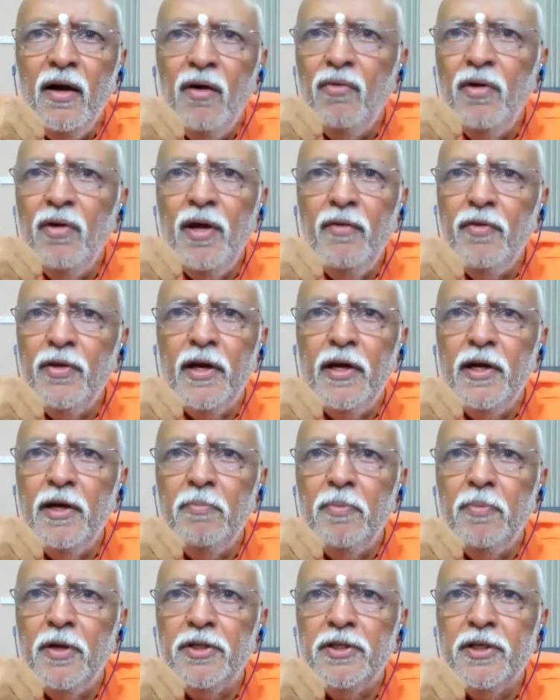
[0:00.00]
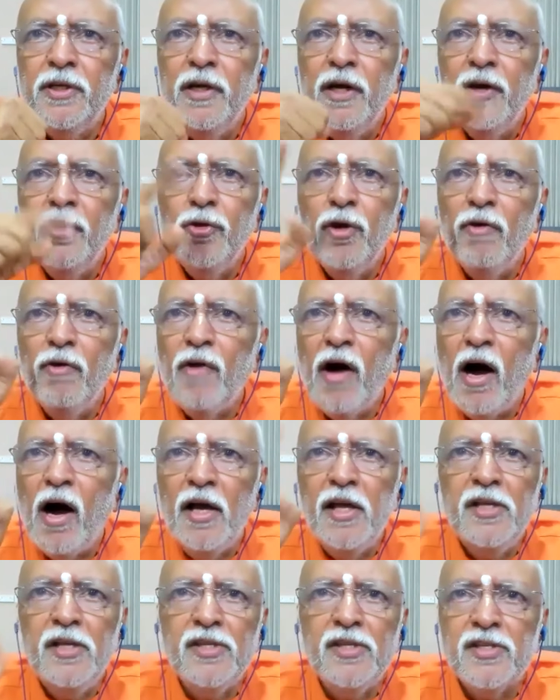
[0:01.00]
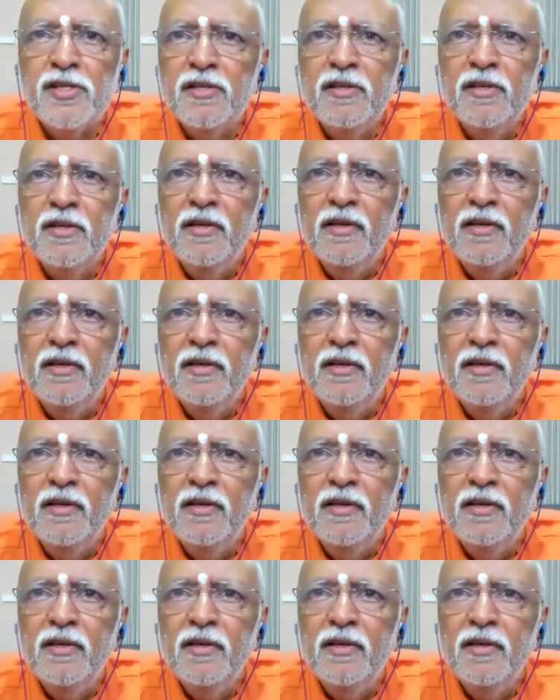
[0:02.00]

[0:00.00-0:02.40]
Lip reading: Why you have to get depression? You have eyes.